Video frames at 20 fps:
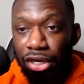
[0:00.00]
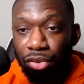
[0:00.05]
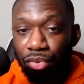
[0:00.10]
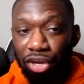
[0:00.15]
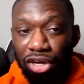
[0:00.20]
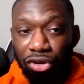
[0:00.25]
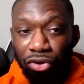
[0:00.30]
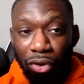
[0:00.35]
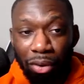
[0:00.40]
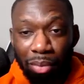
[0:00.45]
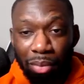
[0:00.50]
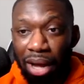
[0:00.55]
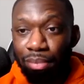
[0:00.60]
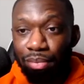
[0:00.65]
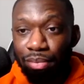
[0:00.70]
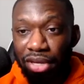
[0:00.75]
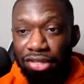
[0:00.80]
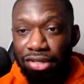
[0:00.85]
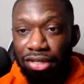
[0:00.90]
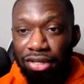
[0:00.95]
that we do in my
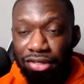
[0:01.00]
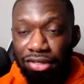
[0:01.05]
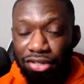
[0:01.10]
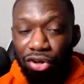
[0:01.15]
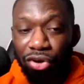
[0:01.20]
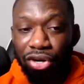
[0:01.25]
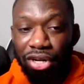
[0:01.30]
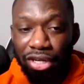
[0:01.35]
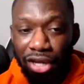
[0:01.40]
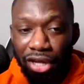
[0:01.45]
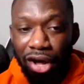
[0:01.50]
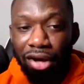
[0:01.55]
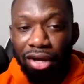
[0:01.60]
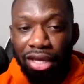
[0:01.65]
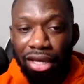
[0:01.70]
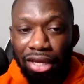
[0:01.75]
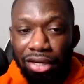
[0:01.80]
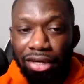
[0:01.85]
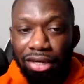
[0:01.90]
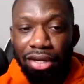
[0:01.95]
business so that y'all
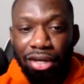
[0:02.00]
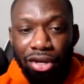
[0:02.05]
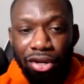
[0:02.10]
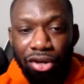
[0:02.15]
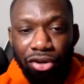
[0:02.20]
can